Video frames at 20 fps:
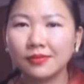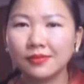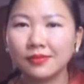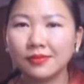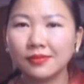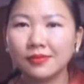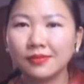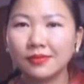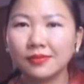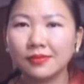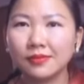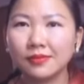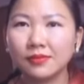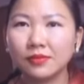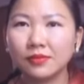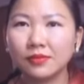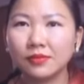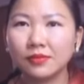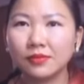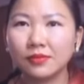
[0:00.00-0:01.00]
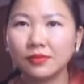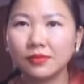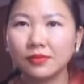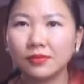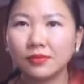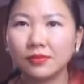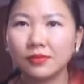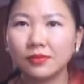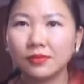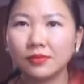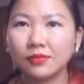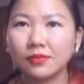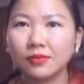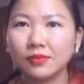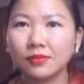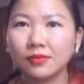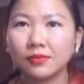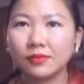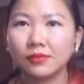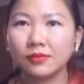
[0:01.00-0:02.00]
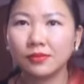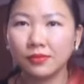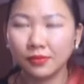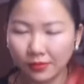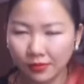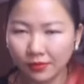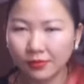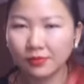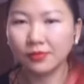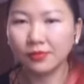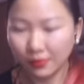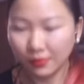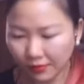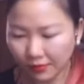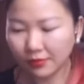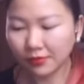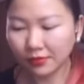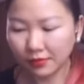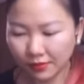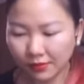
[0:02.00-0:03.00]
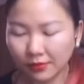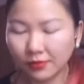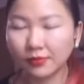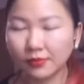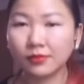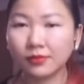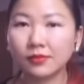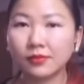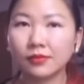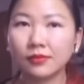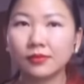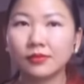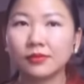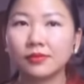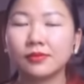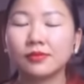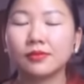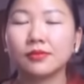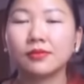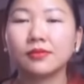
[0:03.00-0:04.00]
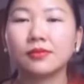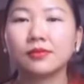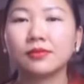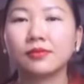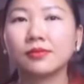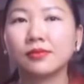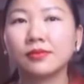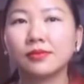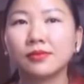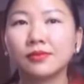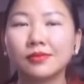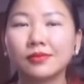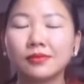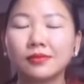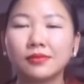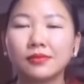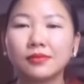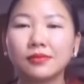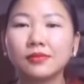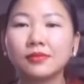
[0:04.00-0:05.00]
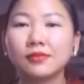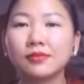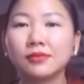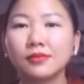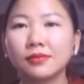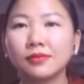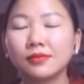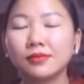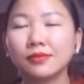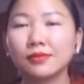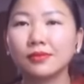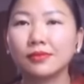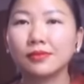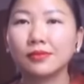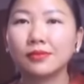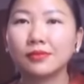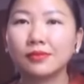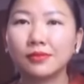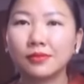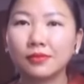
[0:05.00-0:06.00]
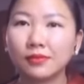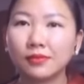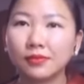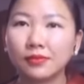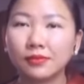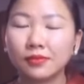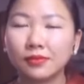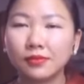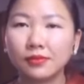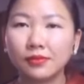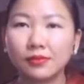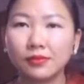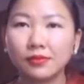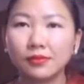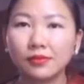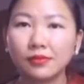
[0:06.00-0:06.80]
(not speaking)